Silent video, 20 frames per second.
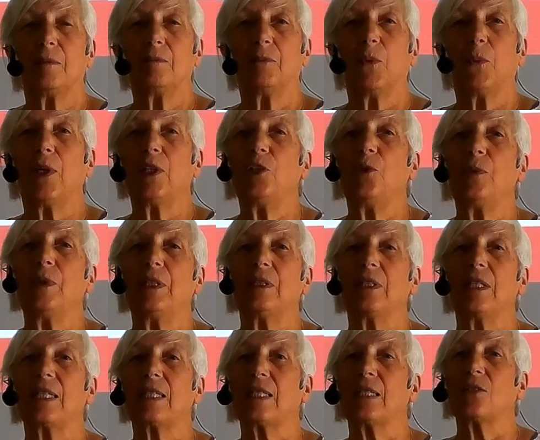But when you build
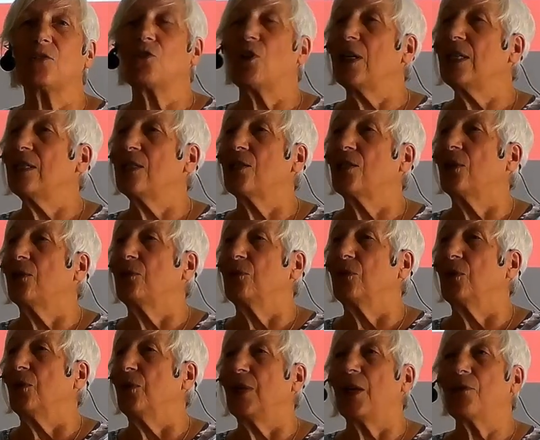a dry stone
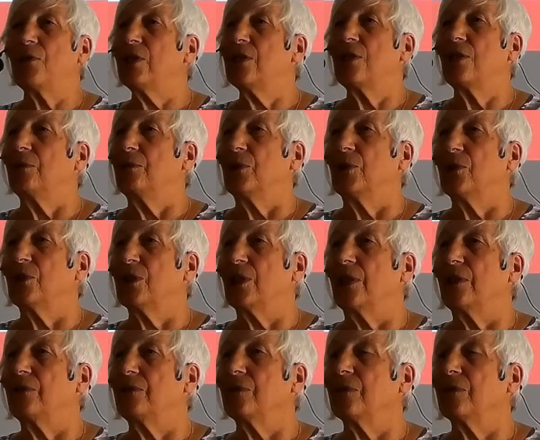wall, there is no mortar.